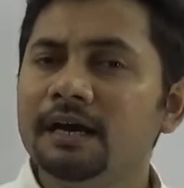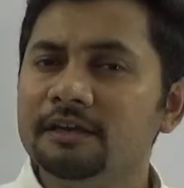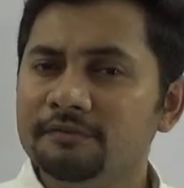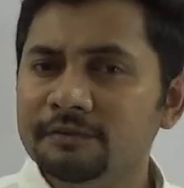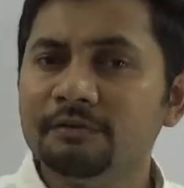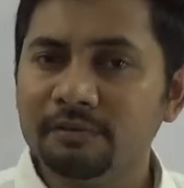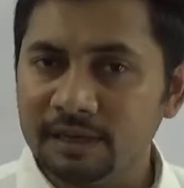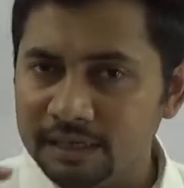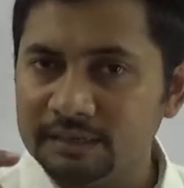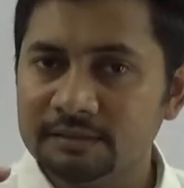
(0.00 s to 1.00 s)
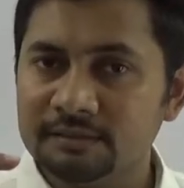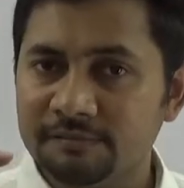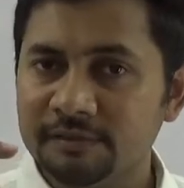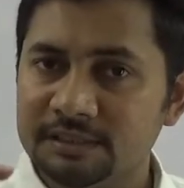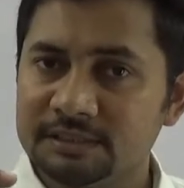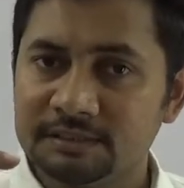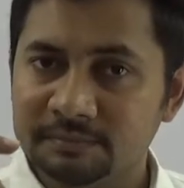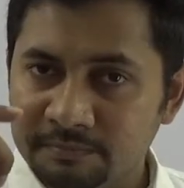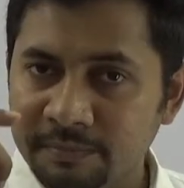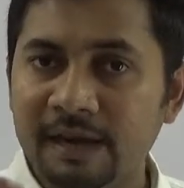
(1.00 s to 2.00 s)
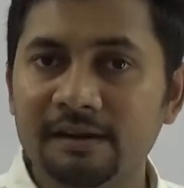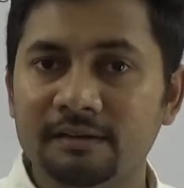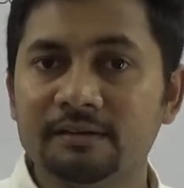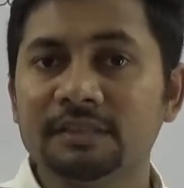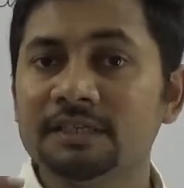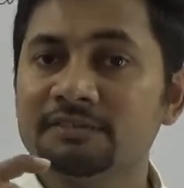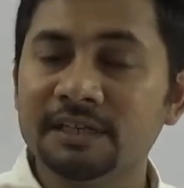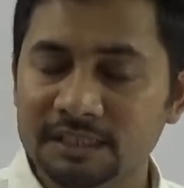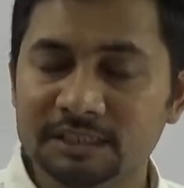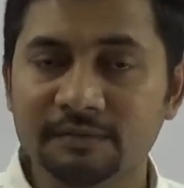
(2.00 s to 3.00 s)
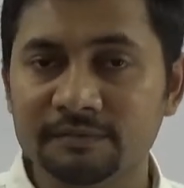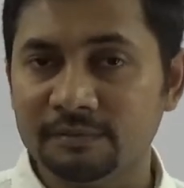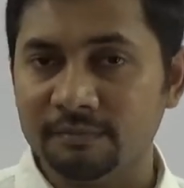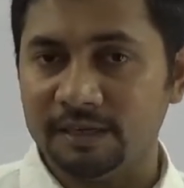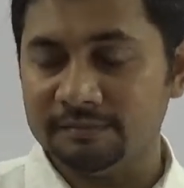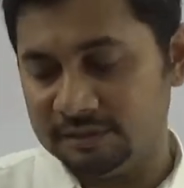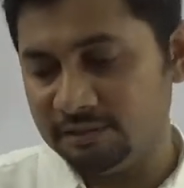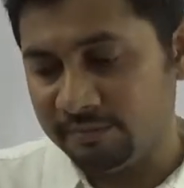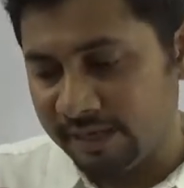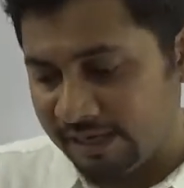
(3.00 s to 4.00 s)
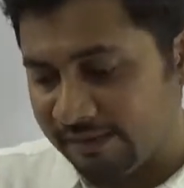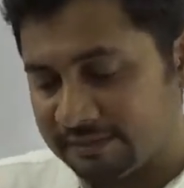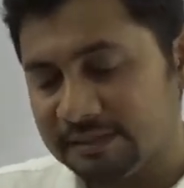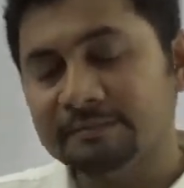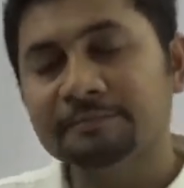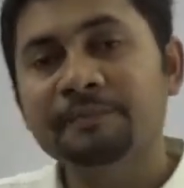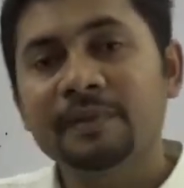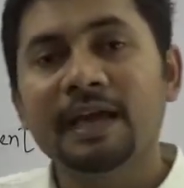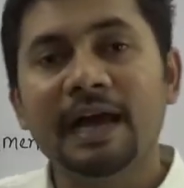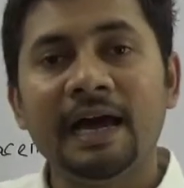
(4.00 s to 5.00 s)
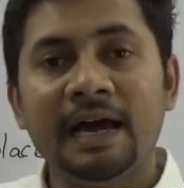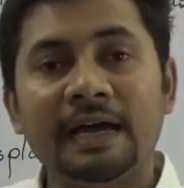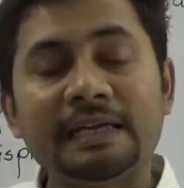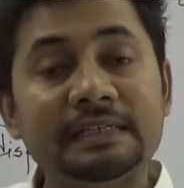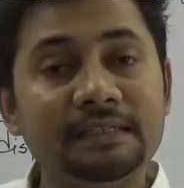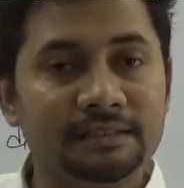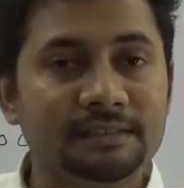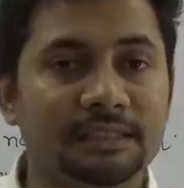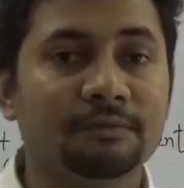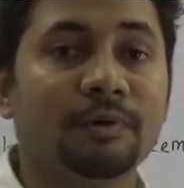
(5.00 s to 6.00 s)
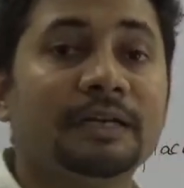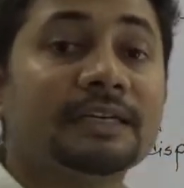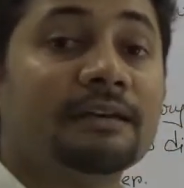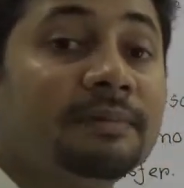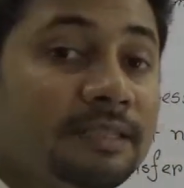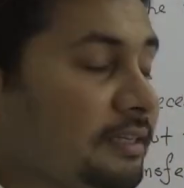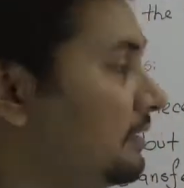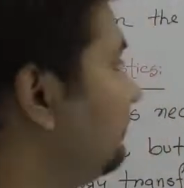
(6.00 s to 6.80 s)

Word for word: If you read the first para or the introduction of the waves, you might have some ideas that what can be the